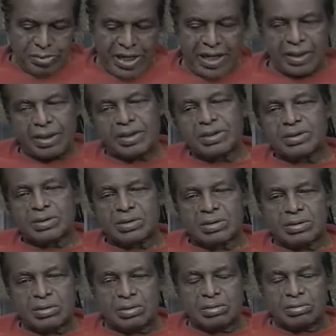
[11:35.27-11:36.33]
badly
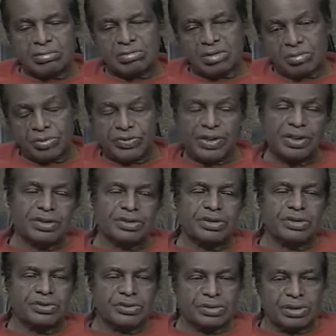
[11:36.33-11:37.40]
as some of the other
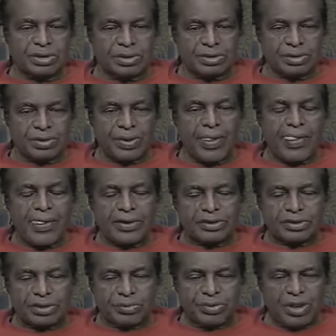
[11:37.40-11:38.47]
teachers did, you see.
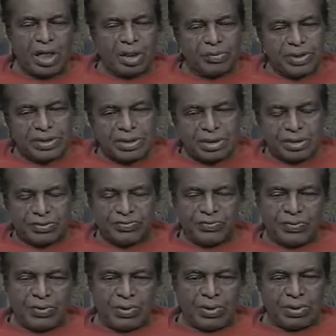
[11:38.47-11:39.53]
So we always look
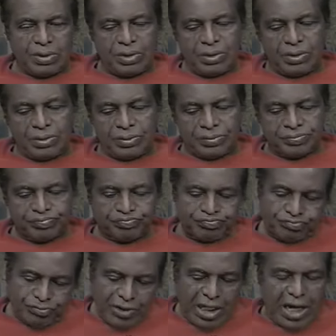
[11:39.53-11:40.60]
for
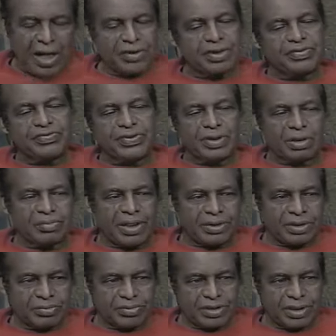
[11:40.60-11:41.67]
how they feel
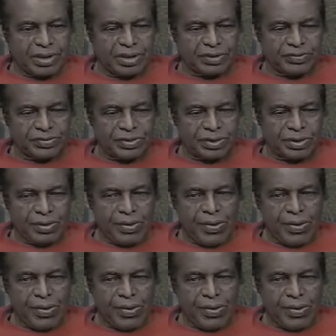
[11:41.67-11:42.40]
about themselves,